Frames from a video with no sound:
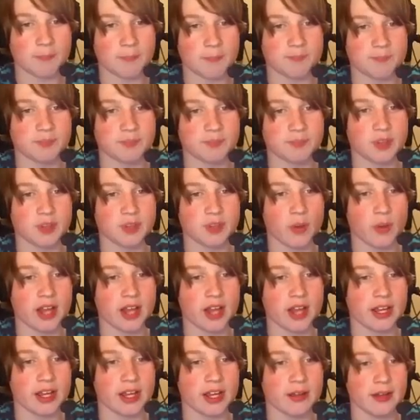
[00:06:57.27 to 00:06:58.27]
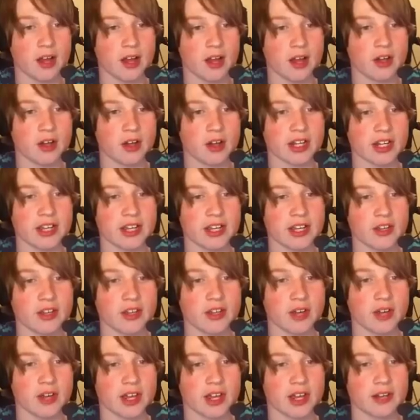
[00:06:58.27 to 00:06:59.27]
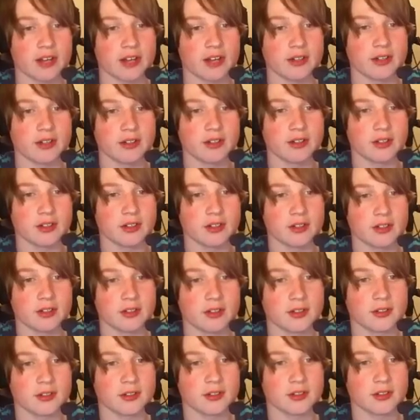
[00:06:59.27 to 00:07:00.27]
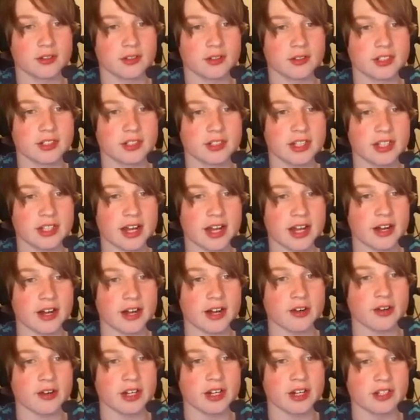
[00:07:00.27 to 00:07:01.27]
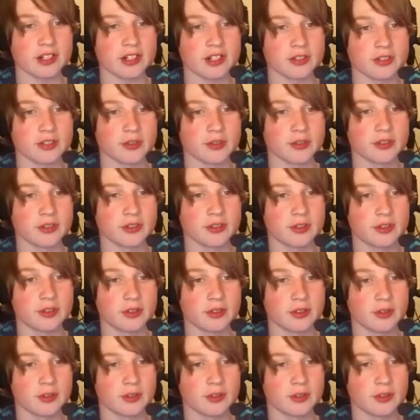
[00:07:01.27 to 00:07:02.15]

Hop the wheelie. Oh, I'm gonna kill you again. See that? I don't need you.